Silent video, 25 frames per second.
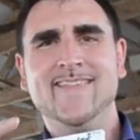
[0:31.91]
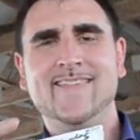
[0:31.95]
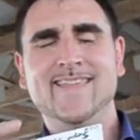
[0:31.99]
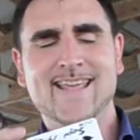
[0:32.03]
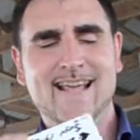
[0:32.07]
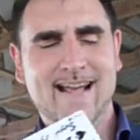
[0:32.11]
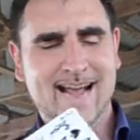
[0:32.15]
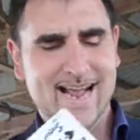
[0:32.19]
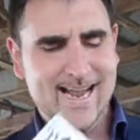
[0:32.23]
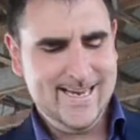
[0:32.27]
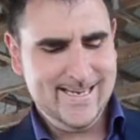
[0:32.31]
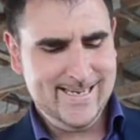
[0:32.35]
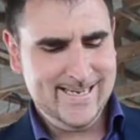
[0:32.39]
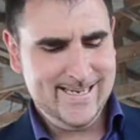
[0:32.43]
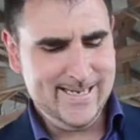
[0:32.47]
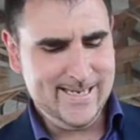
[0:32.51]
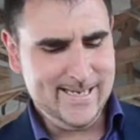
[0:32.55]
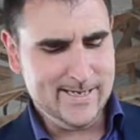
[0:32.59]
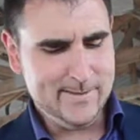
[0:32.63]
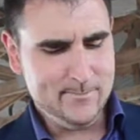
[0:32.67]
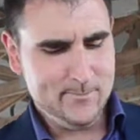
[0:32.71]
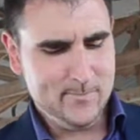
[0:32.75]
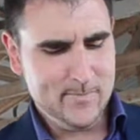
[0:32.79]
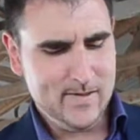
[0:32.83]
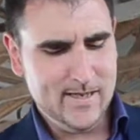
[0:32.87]
The
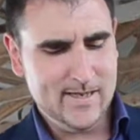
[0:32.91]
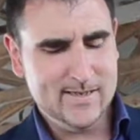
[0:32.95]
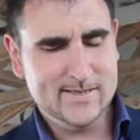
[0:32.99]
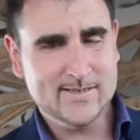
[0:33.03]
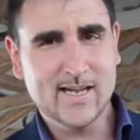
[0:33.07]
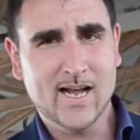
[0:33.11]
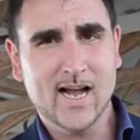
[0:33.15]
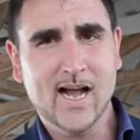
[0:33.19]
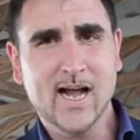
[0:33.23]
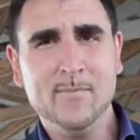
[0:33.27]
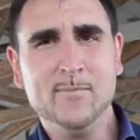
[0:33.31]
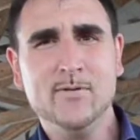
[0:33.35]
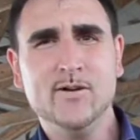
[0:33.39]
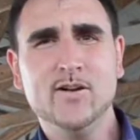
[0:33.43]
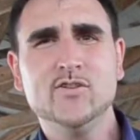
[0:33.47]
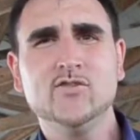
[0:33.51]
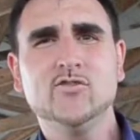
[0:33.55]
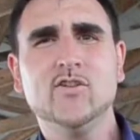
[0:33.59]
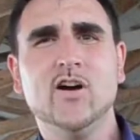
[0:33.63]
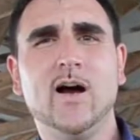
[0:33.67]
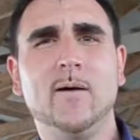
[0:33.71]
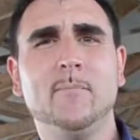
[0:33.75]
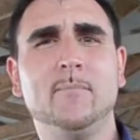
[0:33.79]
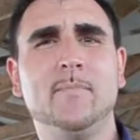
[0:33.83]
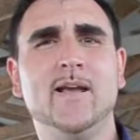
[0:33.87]
idea is that I'm going to
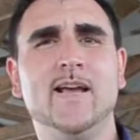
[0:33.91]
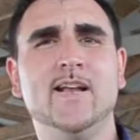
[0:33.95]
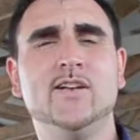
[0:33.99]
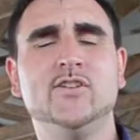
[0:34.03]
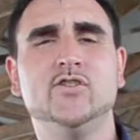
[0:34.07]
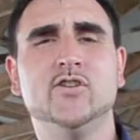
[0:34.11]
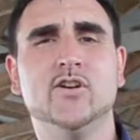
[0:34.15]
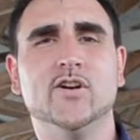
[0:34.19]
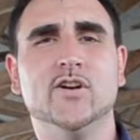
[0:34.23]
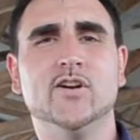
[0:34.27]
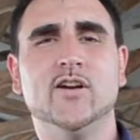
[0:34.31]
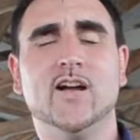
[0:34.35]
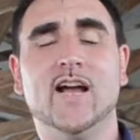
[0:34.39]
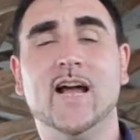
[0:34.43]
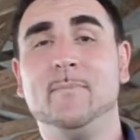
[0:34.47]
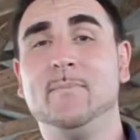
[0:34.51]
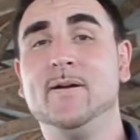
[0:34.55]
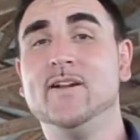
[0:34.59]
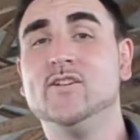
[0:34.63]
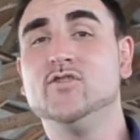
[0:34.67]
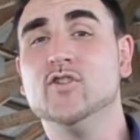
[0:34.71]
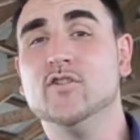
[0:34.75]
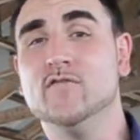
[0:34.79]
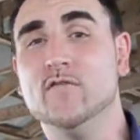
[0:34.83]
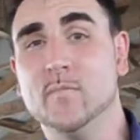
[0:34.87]
draw a picture
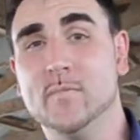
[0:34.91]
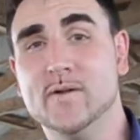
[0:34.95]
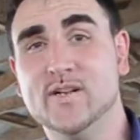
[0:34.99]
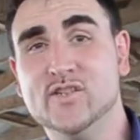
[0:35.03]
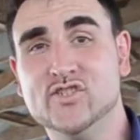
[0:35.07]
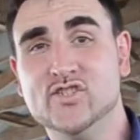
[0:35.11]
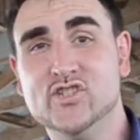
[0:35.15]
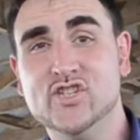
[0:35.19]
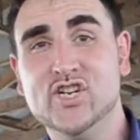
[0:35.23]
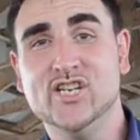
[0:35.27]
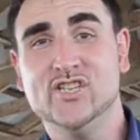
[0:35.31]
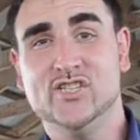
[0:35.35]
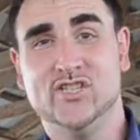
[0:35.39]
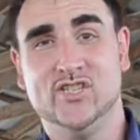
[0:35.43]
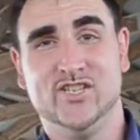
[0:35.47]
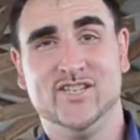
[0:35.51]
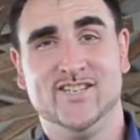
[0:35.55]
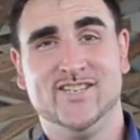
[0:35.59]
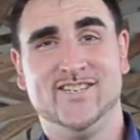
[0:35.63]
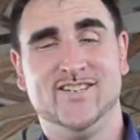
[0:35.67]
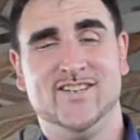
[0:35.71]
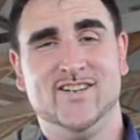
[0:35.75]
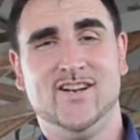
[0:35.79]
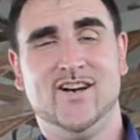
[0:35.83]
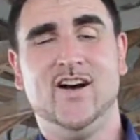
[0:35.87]
of a magician,
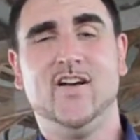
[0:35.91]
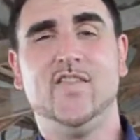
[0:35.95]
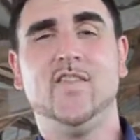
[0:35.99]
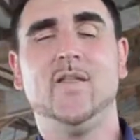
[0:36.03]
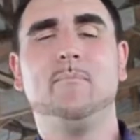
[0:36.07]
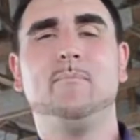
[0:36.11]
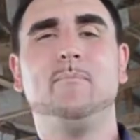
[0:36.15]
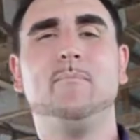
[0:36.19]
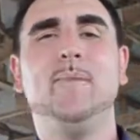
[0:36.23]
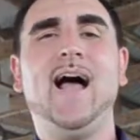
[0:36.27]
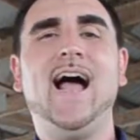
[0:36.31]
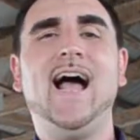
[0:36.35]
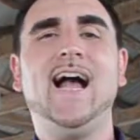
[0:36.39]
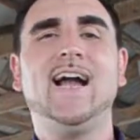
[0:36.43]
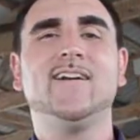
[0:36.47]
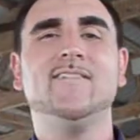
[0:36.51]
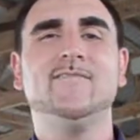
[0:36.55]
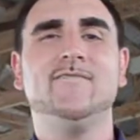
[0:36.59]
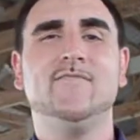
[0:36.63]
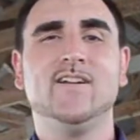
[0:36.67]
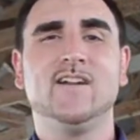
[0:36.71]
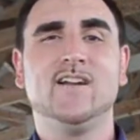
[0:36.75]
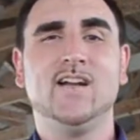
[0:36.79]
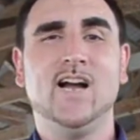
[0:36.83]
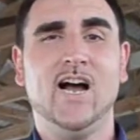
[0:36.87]
on the back
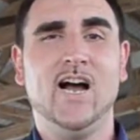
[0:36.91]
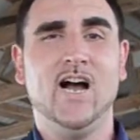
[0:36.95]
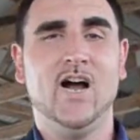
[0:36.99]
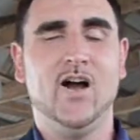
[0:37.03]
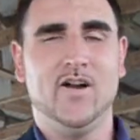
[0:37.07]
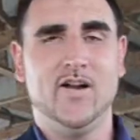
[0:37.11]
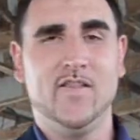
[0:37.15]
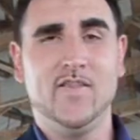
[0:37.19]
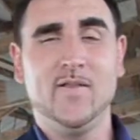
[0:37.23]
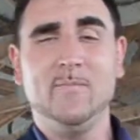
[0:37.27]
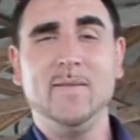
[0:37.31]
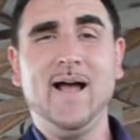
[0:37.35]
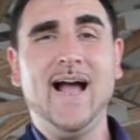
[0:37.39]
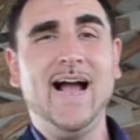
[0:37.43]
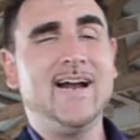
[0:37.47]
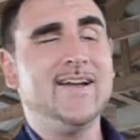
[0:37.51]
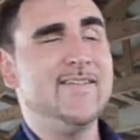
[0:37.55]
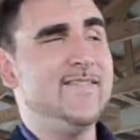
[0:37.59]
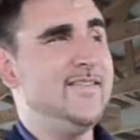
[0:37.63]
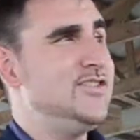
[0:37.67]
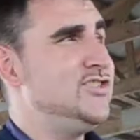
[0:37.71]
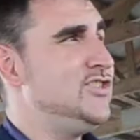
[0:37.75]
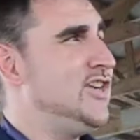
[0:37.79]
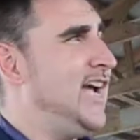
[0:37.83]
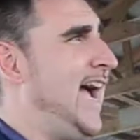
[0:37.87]
of the card, on the back of
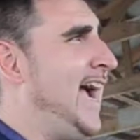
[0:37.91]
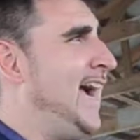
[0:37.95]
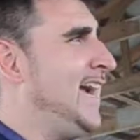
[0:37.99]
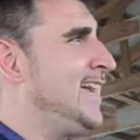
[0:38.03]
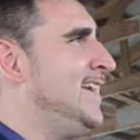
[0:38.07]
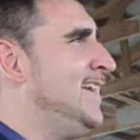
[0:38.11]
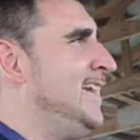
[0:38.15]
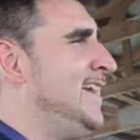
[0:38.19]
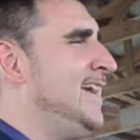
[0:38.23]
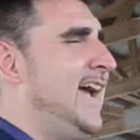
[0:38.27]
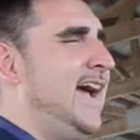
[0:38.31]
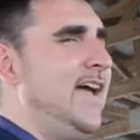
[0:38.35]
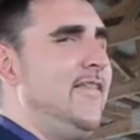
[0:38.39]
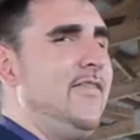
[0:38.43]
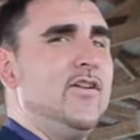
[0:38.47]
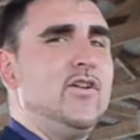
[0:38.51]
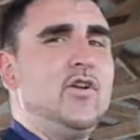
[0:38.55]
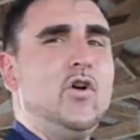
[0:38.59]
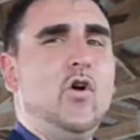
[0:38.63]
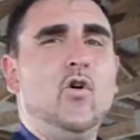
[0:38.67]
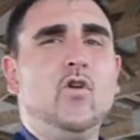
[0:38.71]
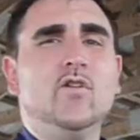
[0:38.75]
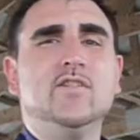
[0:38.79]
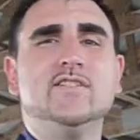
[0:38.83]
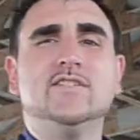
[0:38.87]
the Jack. And the
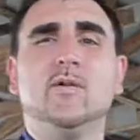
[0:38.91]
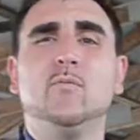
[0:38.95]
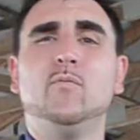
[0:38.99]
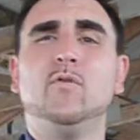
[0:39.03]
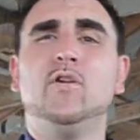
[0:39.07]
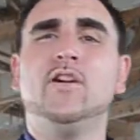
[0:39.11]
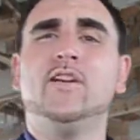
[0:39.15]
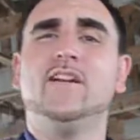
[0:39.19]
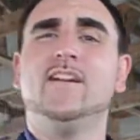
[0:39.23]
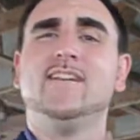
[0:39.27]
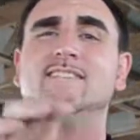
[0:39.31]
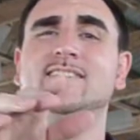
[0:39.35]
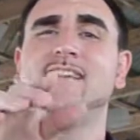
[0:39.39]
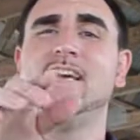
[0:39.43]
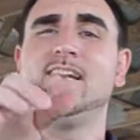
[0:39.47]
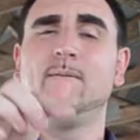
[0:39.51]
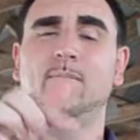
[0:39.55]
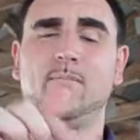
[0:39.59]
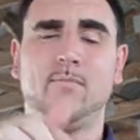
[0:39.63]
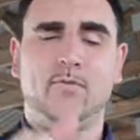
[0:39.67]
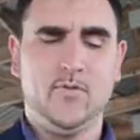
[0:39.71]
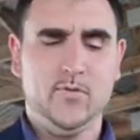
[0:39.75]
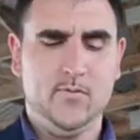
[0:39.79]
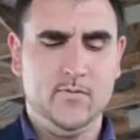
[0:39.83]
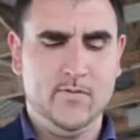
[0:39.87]
goal is that we're going to send him
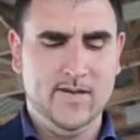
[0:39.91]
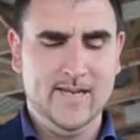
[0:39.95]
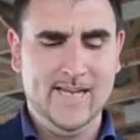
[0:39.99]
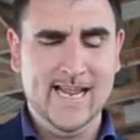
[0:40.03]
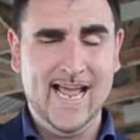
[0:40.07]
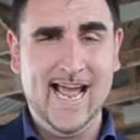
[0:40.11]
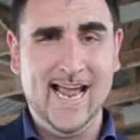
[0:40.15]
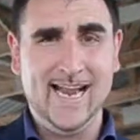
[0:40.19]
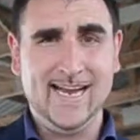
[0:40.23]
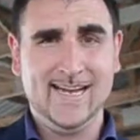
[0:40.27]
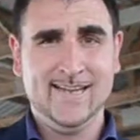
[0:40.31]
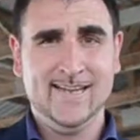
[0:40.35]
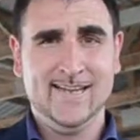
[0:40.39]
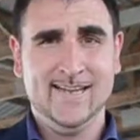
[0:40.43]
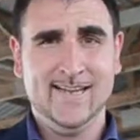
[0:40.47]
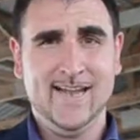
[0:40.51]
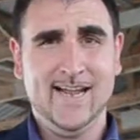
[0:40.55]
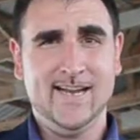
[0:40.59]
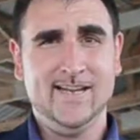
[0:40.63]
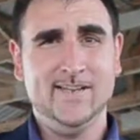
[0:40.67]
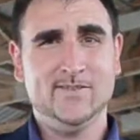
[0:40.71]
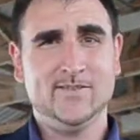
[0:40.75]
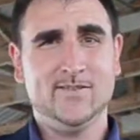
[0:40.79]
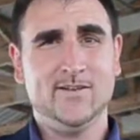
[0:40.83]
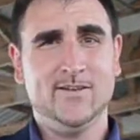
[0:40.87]
through the deck,
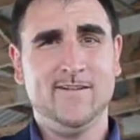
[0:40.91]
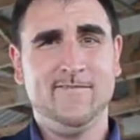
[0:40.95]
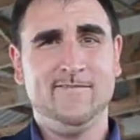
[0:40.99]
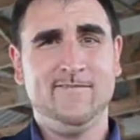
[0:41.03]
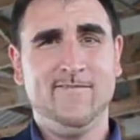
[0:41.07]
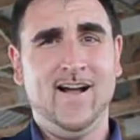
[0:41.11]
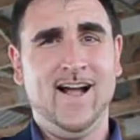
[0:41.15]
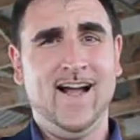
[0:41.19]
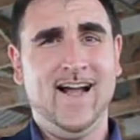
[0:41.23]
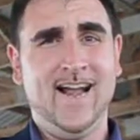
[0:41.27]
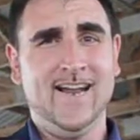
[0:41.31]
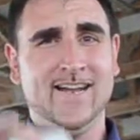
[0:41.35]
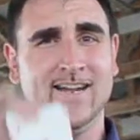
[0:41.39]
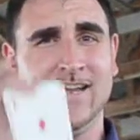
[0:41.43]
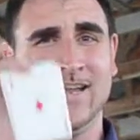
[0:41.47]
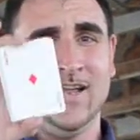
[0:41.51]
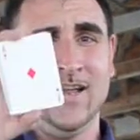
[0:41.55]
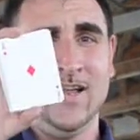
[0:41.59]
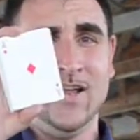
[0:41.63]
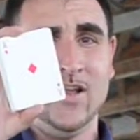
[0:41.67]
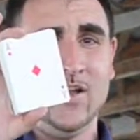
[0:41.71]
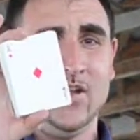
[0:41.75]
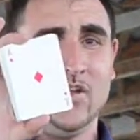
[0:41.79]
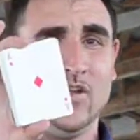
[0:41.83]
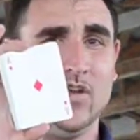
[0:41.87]
and he's going to find
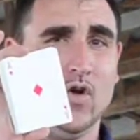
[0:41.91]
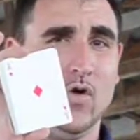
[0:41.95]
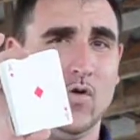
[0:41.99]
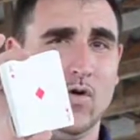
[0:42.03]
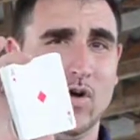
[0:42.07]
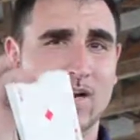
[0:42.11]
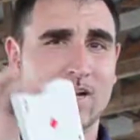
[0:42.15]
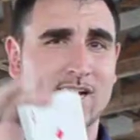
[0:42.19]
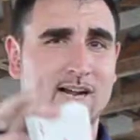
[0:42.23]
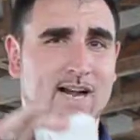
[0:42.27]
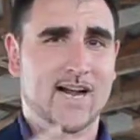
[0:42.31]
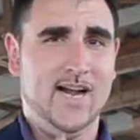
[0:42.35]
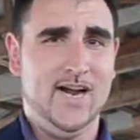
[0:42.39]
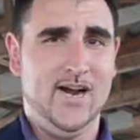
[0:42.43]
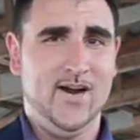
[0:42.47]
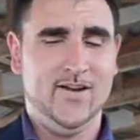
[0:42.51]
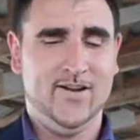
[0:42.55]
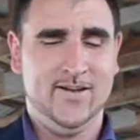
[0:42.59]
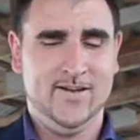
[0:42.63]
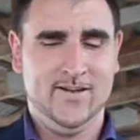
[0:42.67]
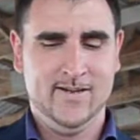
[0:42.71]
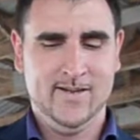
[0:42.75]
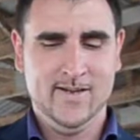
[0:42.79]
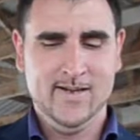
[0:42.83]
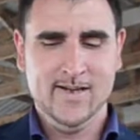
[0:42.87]
your card.
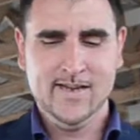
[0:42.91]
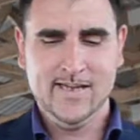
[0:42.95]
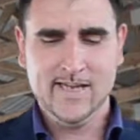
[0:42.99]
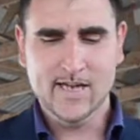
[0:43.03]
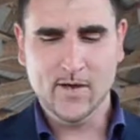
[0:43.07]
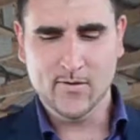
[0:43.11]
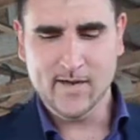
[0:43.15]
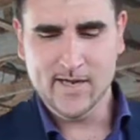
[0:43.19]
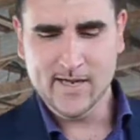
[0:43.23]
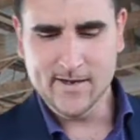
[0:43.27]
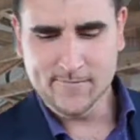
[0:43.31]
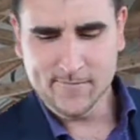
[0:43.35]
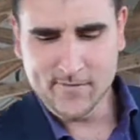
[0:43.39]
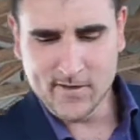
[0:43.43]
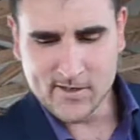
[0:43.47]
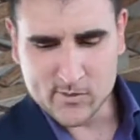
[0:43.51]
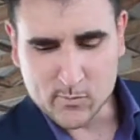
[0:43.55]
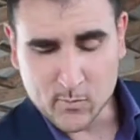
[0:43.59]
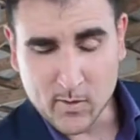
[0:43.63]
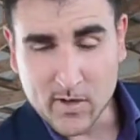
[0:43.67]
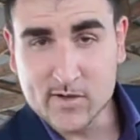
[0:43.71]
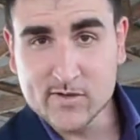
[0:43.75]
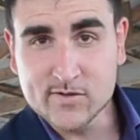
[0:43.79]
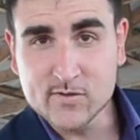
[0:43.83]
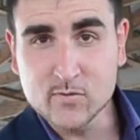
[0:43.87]
Now, if this
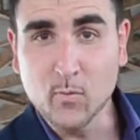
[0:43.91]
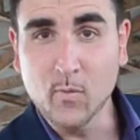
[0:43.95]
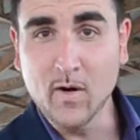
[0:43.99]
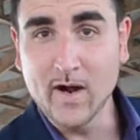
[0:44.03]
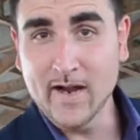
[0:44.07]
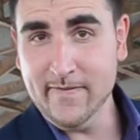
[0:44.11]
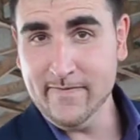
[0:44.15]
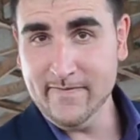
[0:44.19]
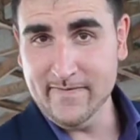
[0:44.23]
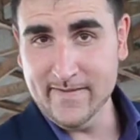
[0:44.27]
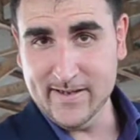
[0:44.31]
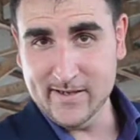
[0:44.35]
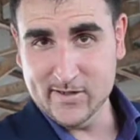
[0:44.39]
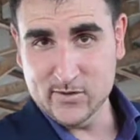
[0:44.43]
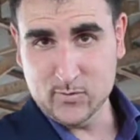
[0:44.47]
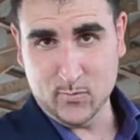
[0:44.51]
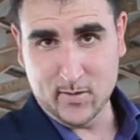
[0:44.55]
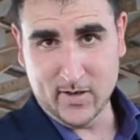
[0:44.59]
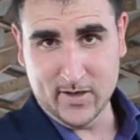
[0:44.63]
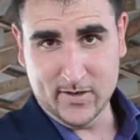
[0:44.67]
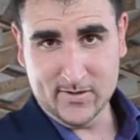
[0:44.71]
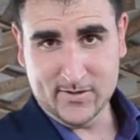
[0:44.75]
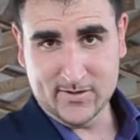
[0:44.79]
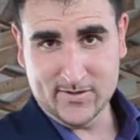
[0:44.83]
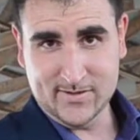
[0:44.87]
works, when this
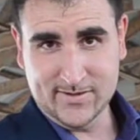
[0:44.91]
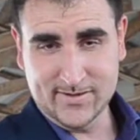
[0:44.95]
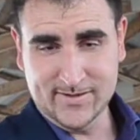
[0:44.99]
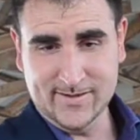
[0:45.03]
works,